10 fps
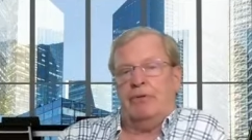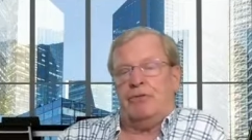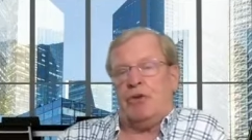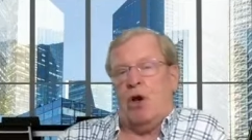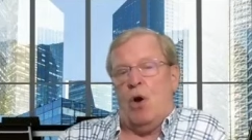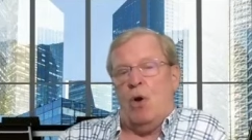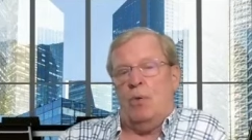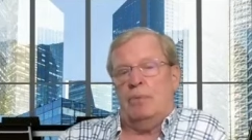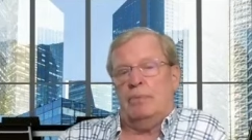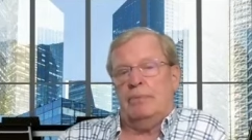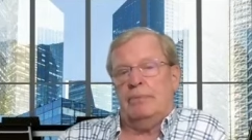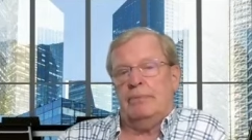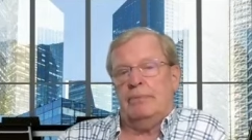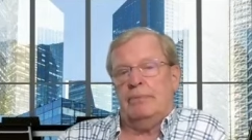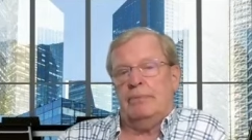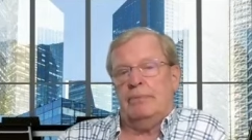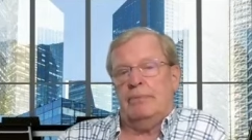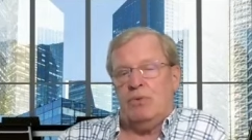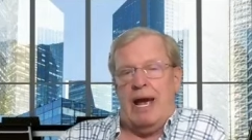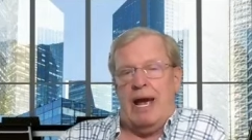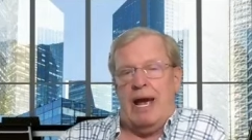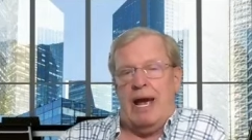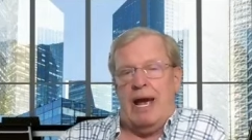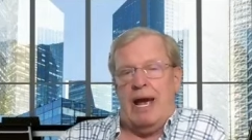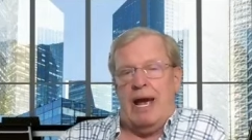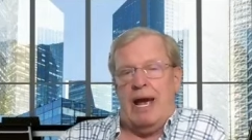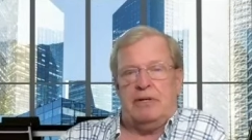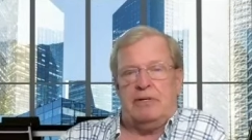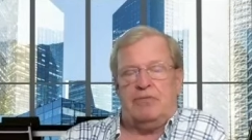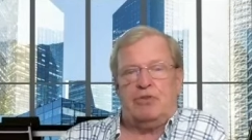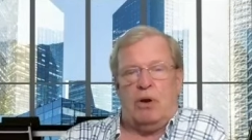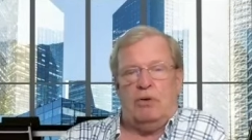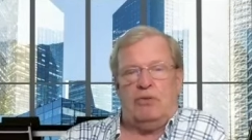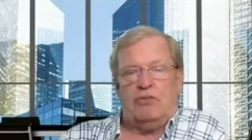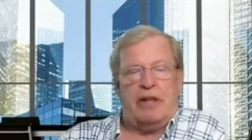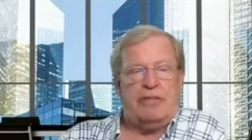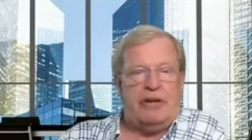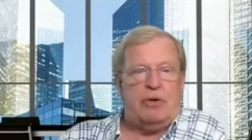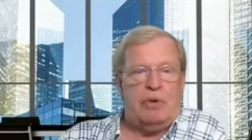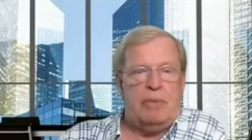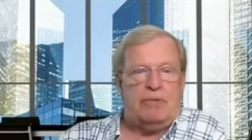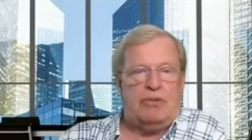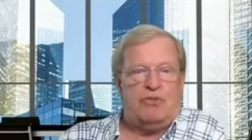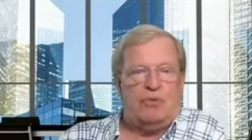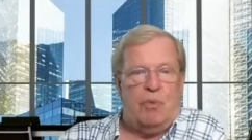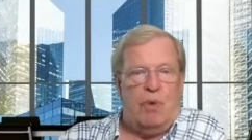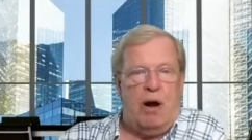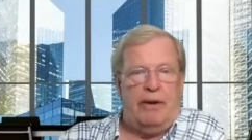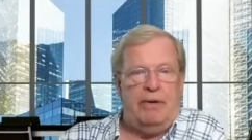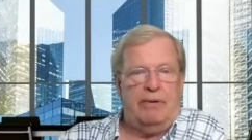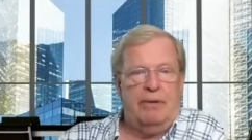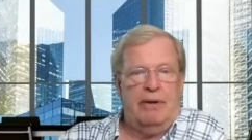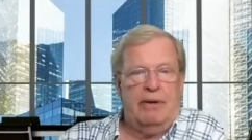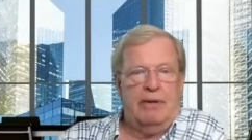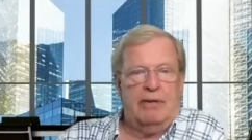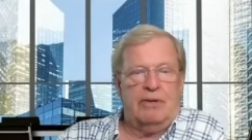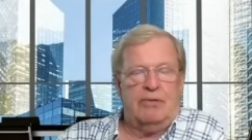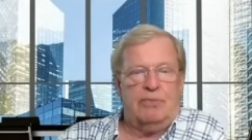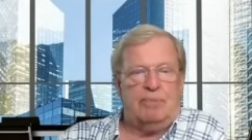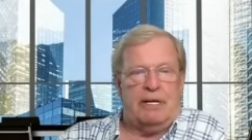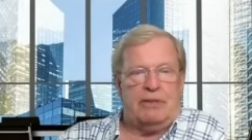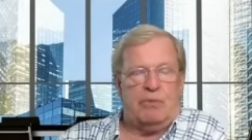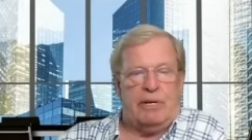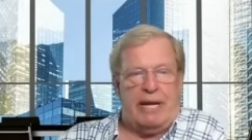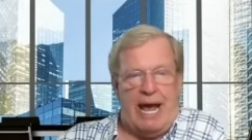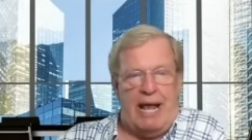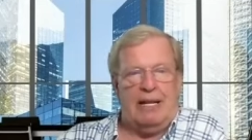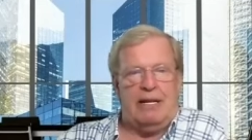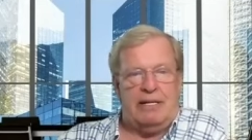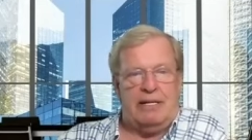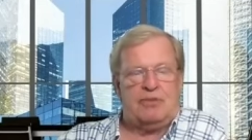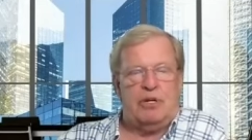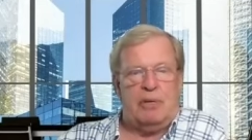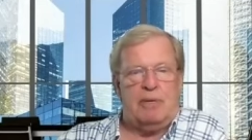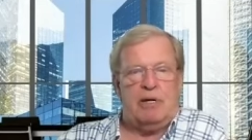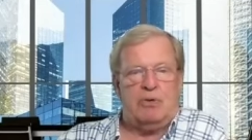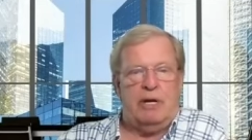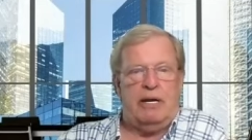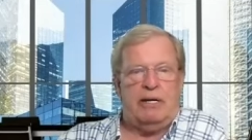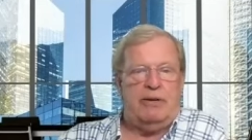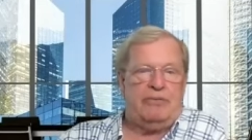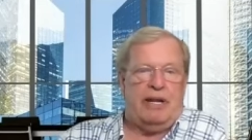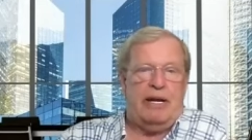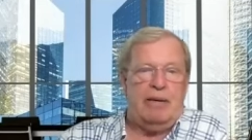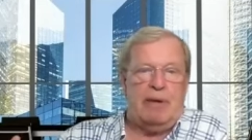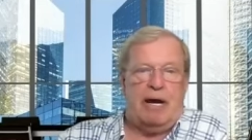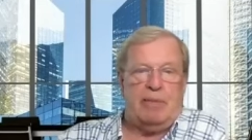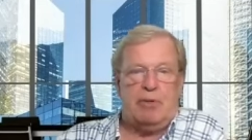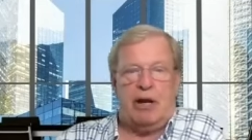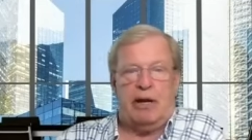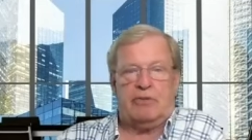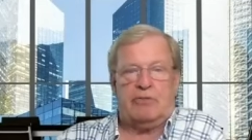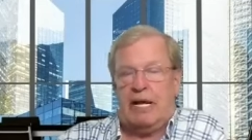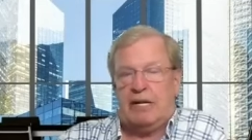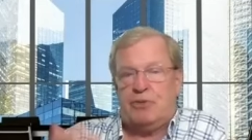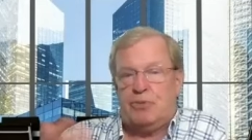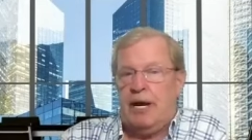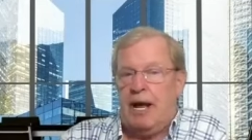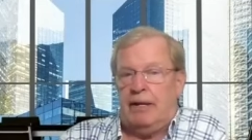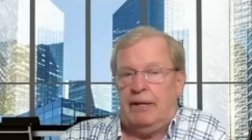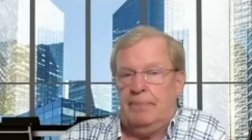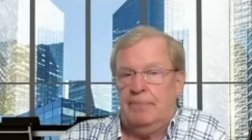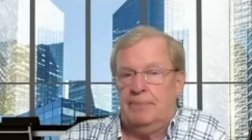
So, you have an agreement of sorts, not the agreement that you want, but the reality that's going to be created is they didn't buy the product. So, that's the reality.